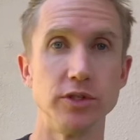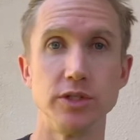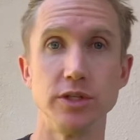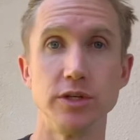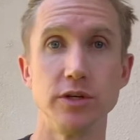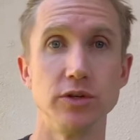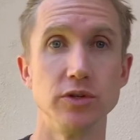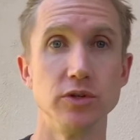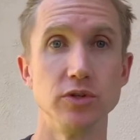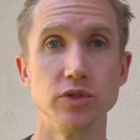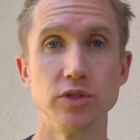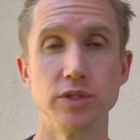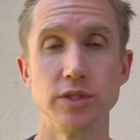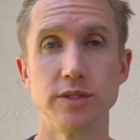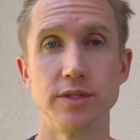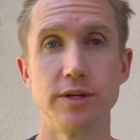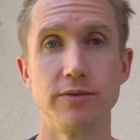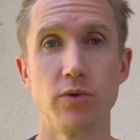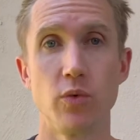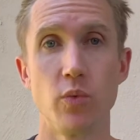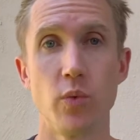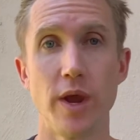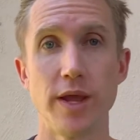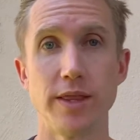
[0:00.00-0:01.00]
going to use a
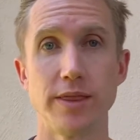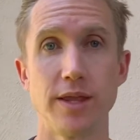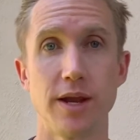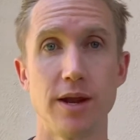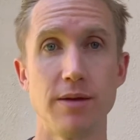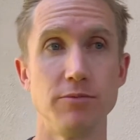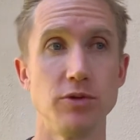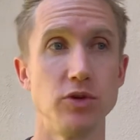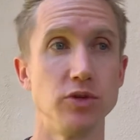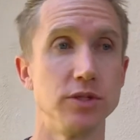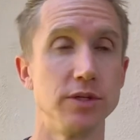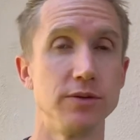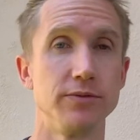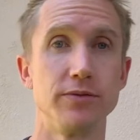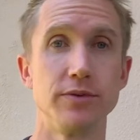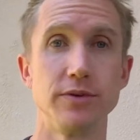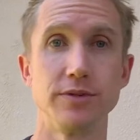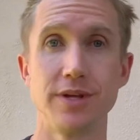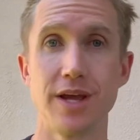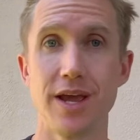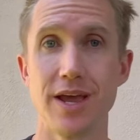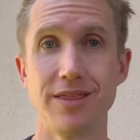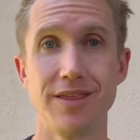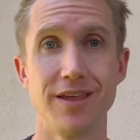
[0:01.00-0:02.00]
different weight that I'm using for
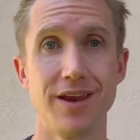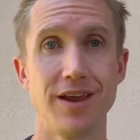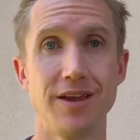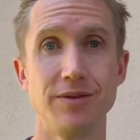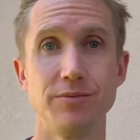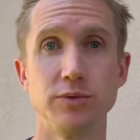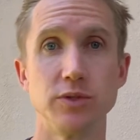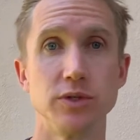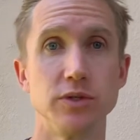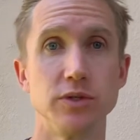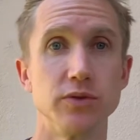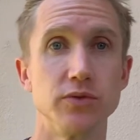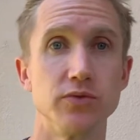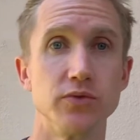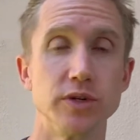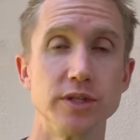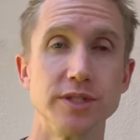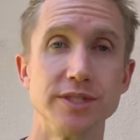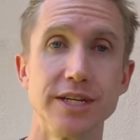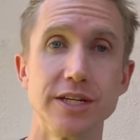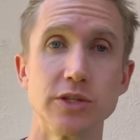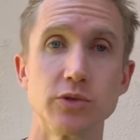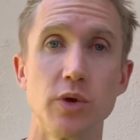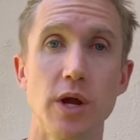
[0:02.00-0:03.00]
10 that I'm using for
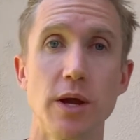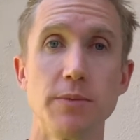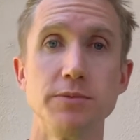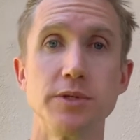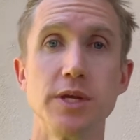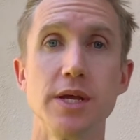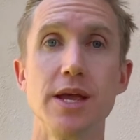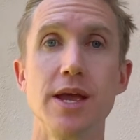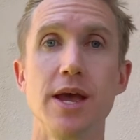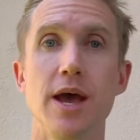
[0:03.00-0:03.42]
6 reps.